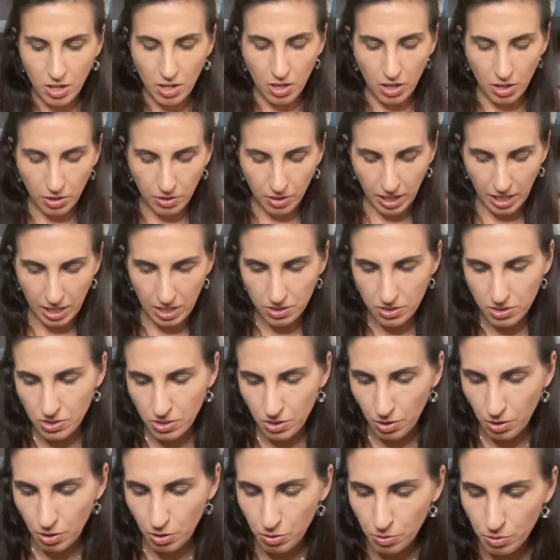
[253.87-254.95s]
Okay,
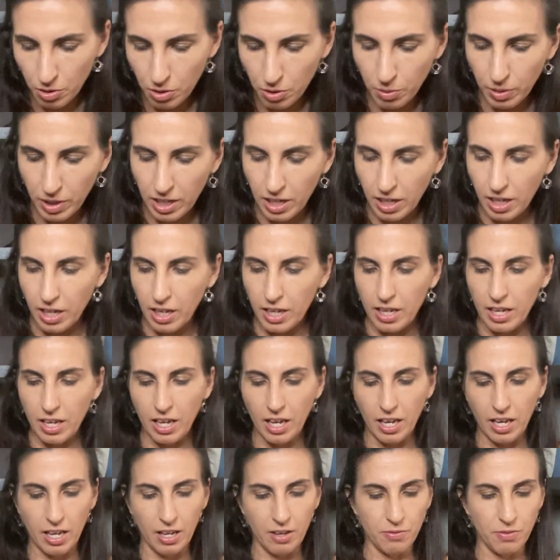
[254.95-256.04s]
so real quick, I
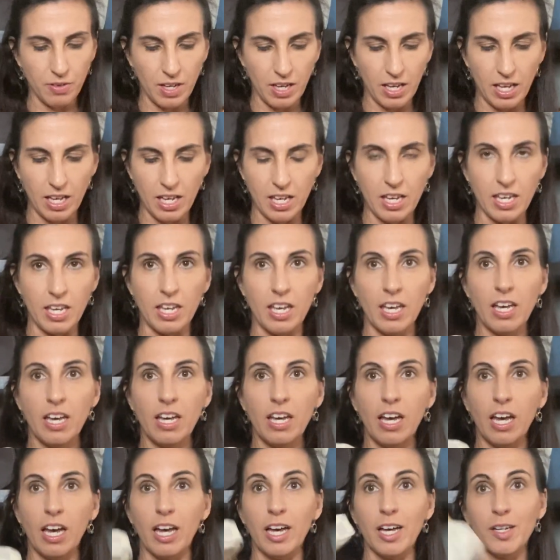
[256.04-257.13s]
have a
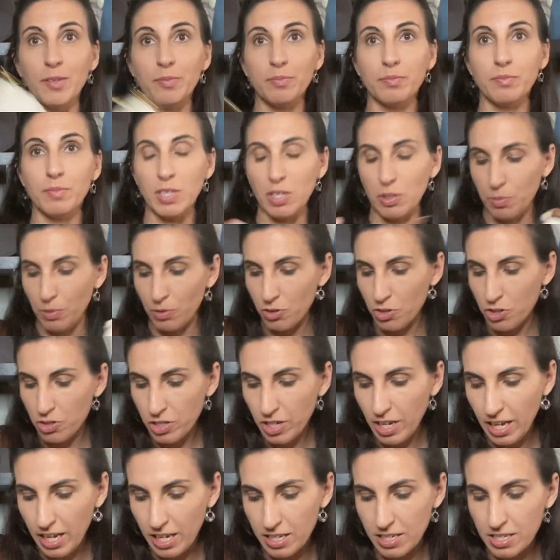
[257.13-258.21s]
mini
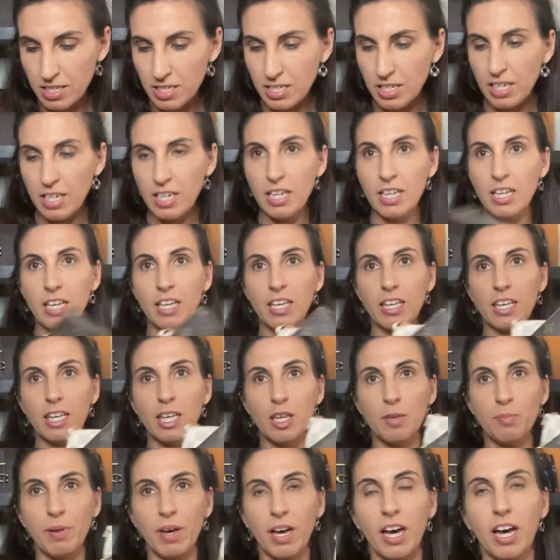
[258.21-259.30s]
pochette, key
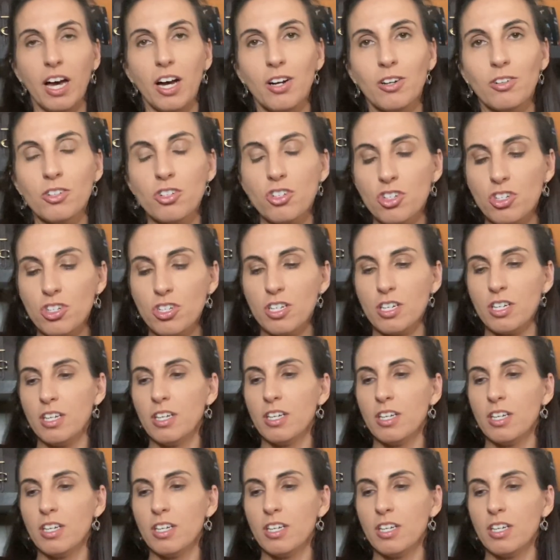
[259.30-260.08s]
pouch,